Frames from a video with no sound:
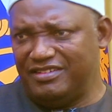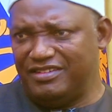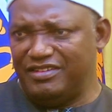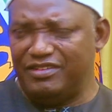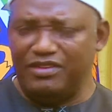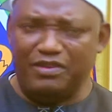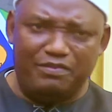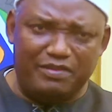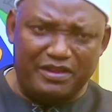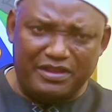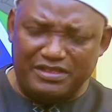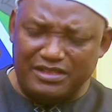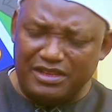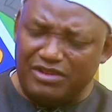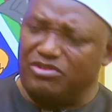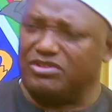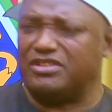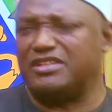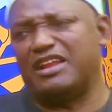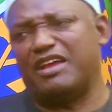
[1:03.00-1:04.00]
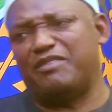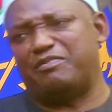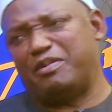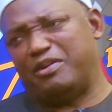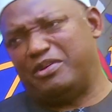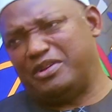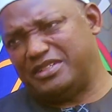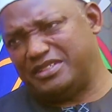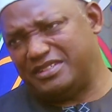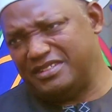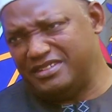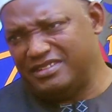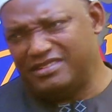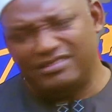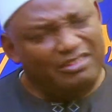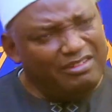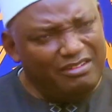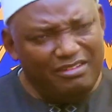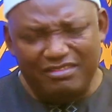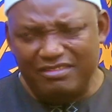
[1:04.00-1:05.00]
if the president doesn't have powers.
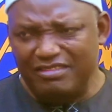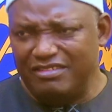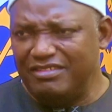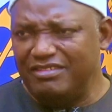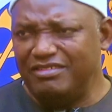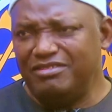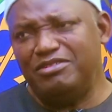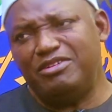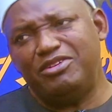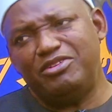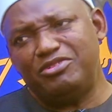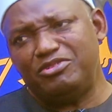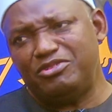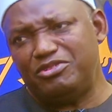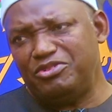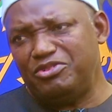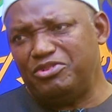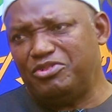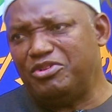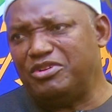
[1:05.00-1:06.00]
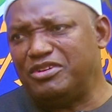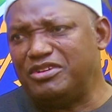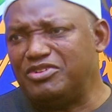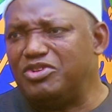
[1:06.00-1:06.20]
No, you cannot run your country.